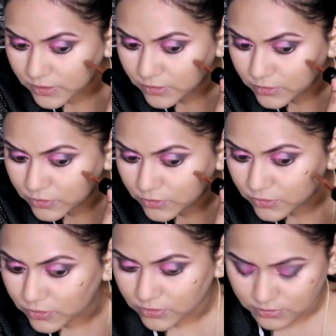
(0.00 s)
add
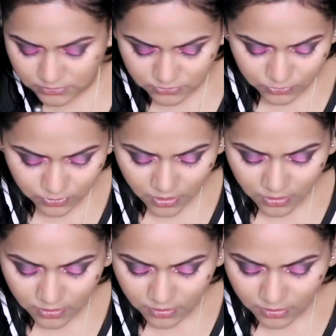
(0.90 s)
a dot.
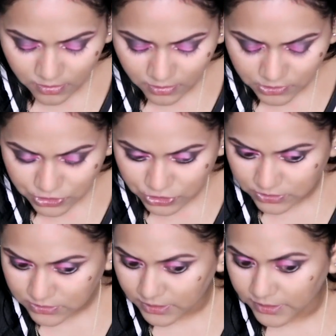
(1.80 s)

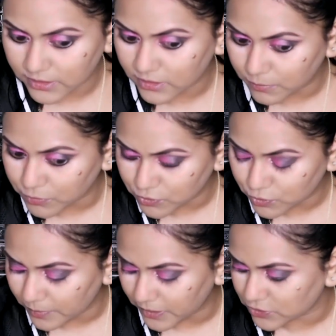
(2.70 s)
Shit, I think I put
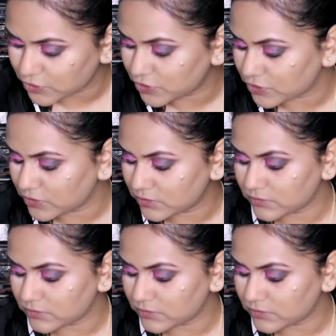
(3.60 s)
too much.